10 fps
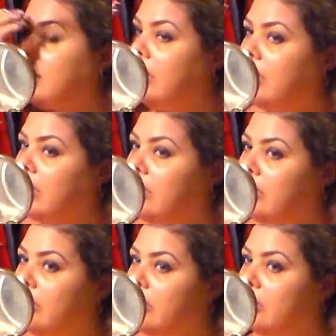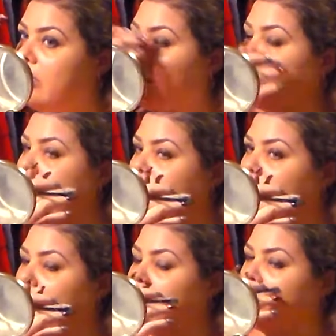that kind of
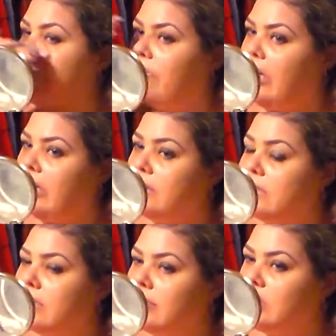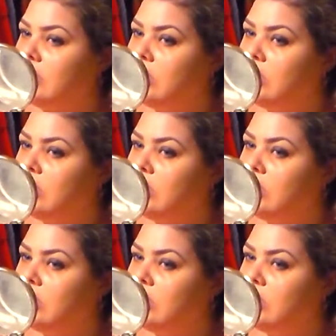frame my face.